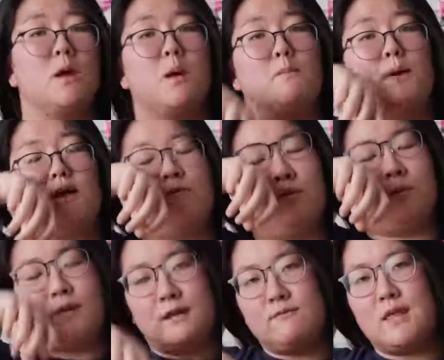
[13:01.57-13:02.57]
But if you
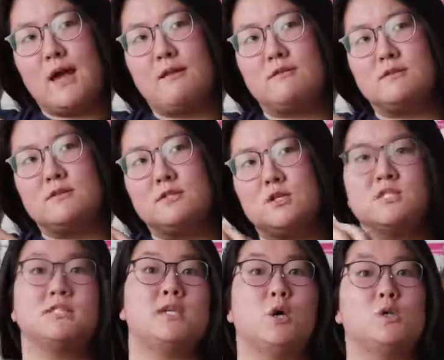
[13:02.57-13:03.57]
leave that
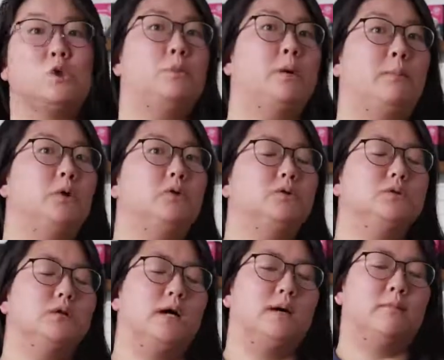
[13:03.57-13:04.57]
CO2 bubble
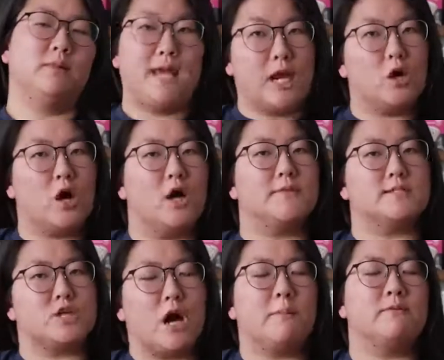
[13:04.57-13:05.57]
layer on the
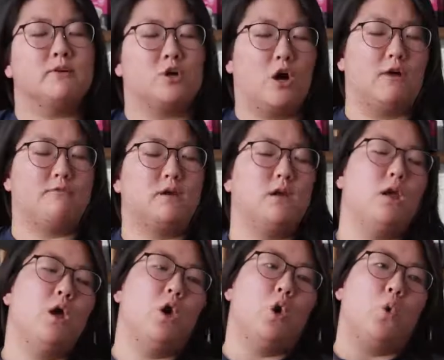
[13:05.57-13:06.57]
top of your coffee,
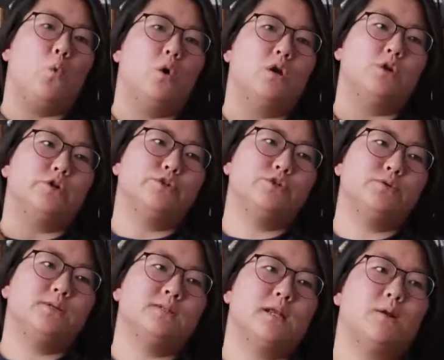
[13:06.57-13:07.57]
what it'll do
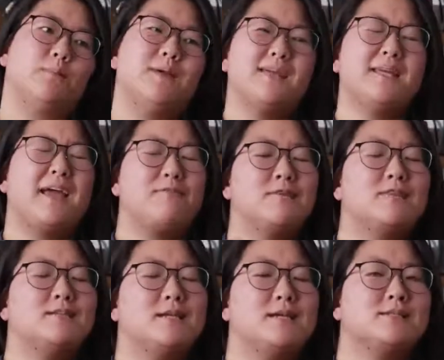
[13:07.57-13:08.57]
is that it'll make
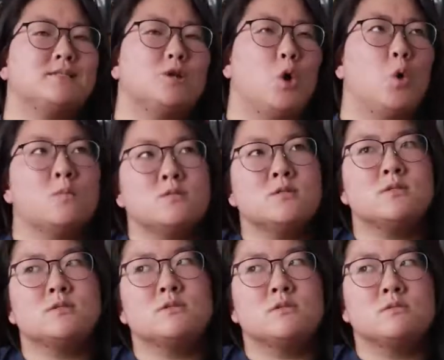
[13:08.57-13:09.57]
everything taste
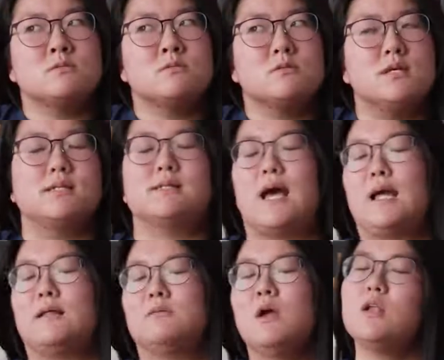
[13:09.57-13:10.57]
almost
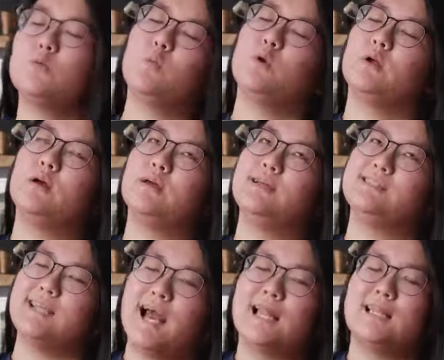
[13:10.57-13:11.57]
not
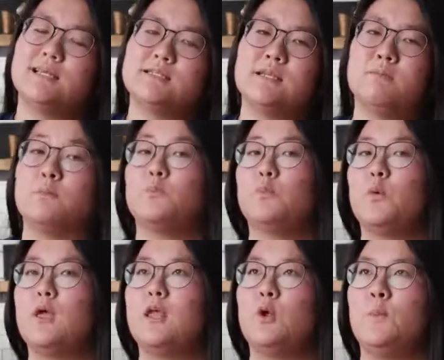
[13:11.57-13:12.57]
exactly the same, but
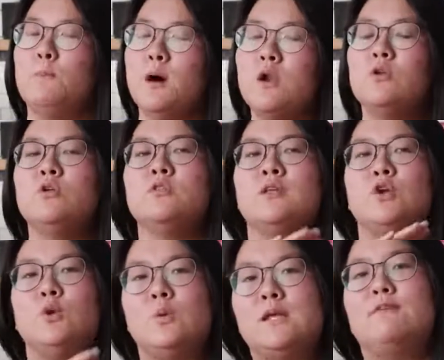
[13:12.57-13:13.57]
it'll muddle the
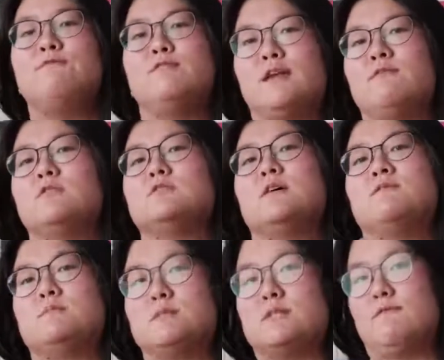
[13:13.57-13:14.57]
unique flavors of
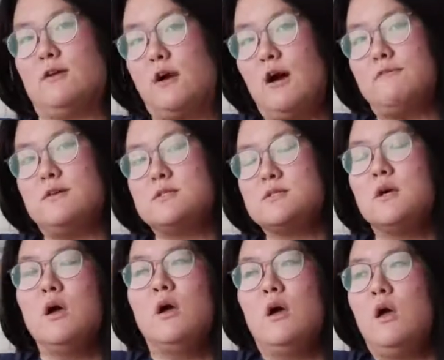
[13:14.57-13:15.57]
specific coffees.
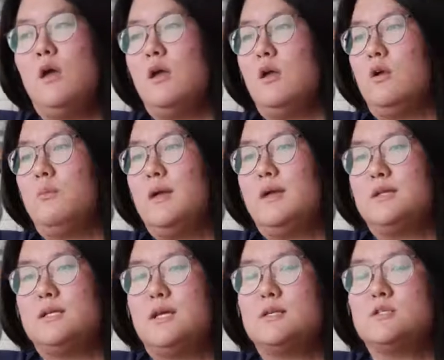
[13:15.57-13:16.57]
It'll make
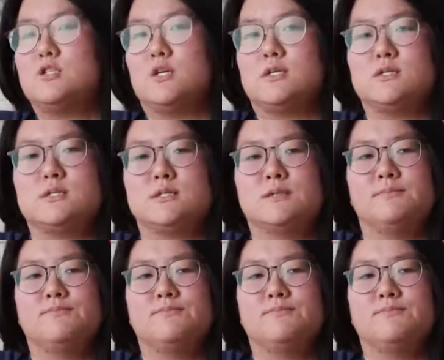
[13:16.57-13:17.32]
it taste just,